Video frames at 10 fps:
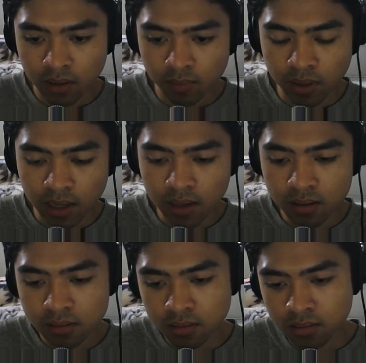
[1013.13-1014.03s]
But
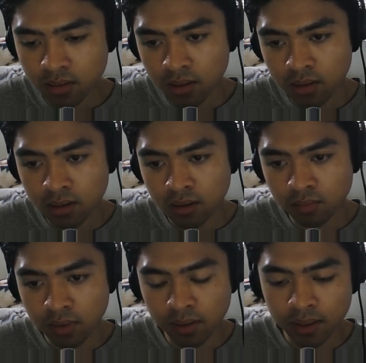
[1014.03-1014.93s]
else,
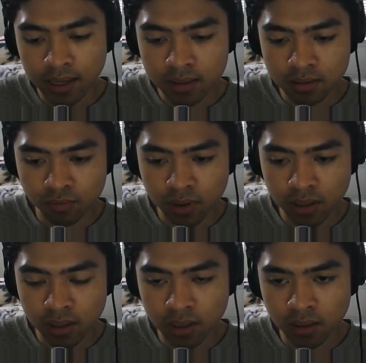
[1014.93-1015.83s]
in the case
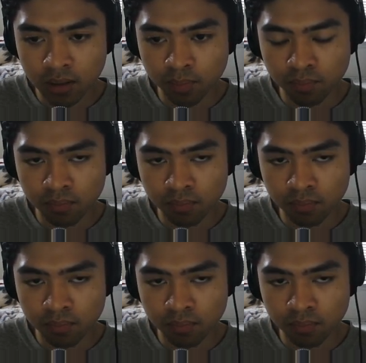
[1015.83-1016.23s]
where